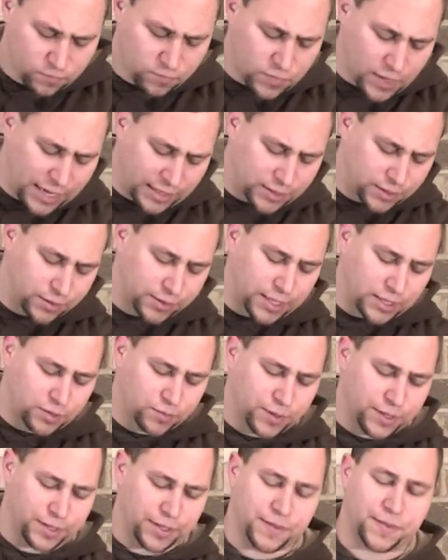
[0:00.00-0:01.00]
And so that's
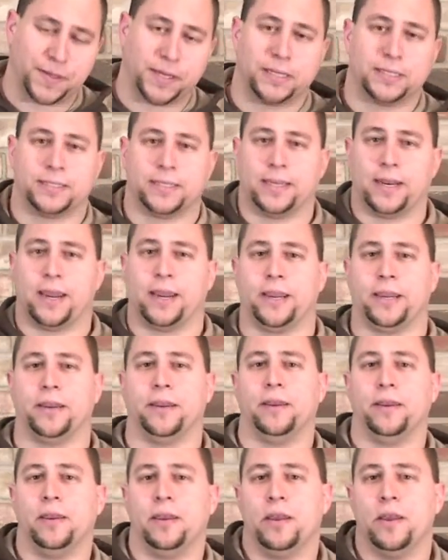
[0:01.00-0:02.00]
one of the things that I had
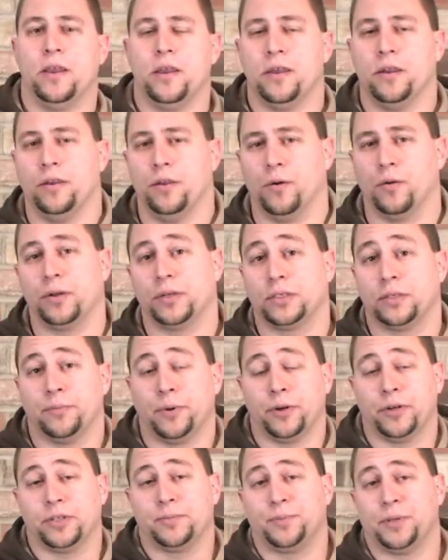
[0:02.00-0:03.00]
noticed
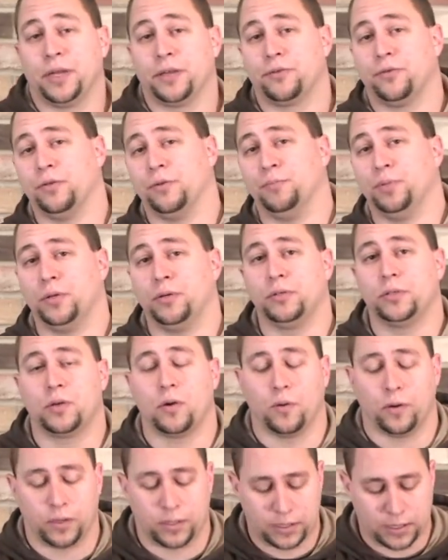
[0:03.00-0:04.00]
about his Playing Through the Blues
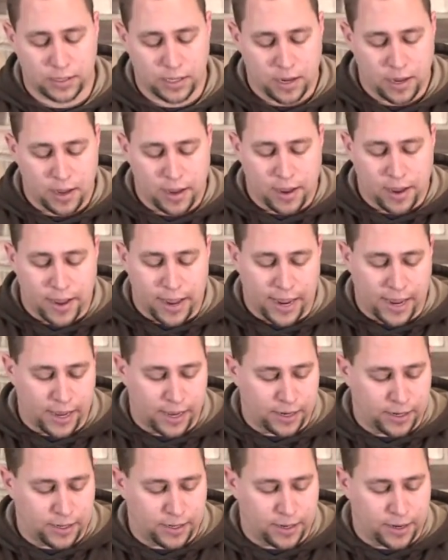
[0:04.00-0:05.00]
course.
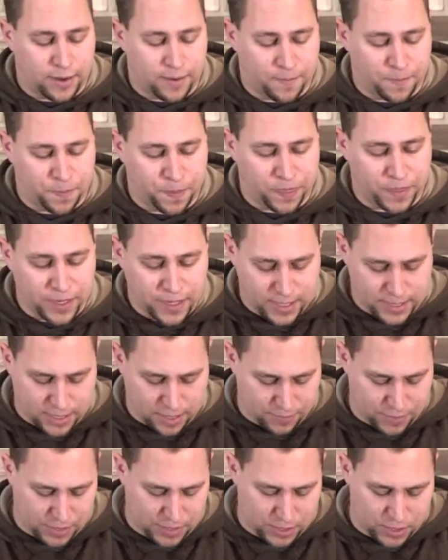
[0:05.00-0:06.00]
And then he
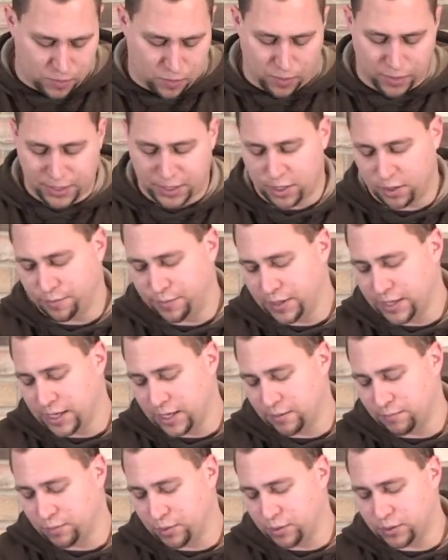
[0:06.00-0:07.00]
sent me this course here,
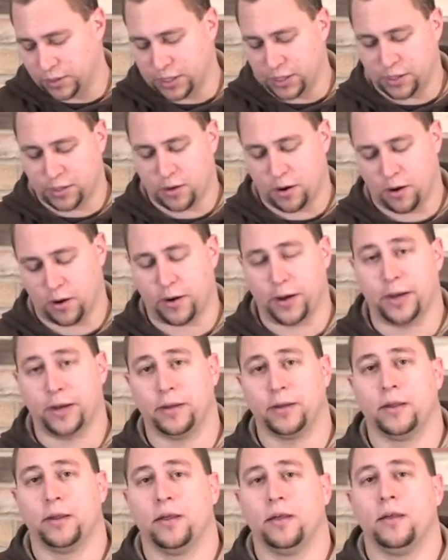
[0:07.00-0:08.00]
Beginning Blues Guitar,
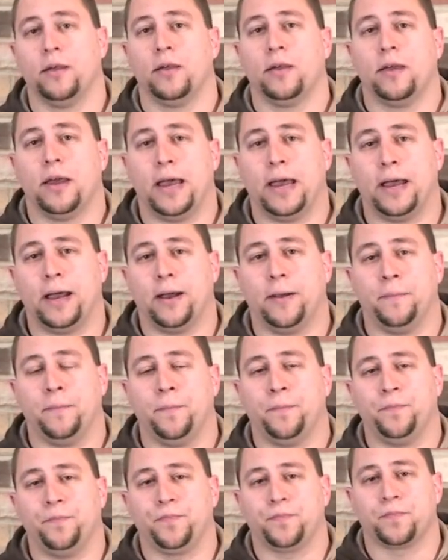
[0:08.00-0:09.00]
and
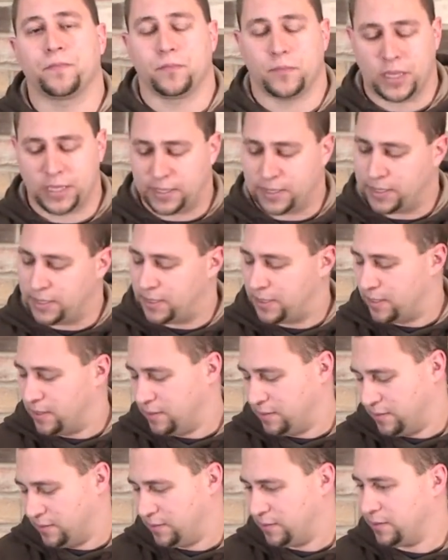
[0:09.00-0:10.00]
it's
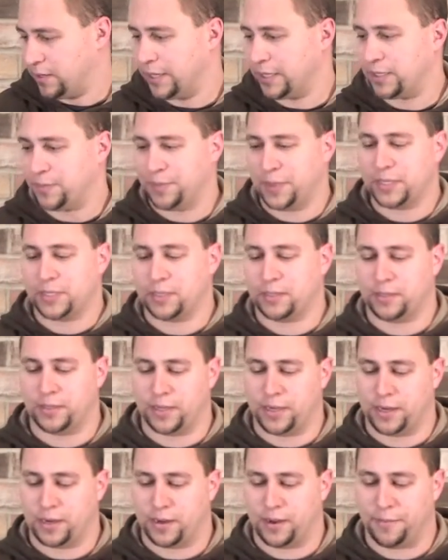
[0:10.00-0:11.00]

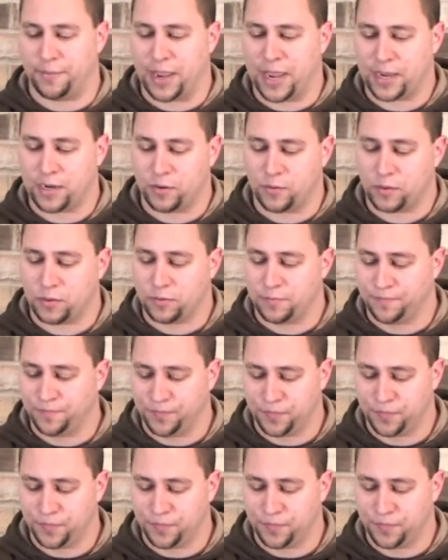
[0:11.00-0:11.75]
basically a manual,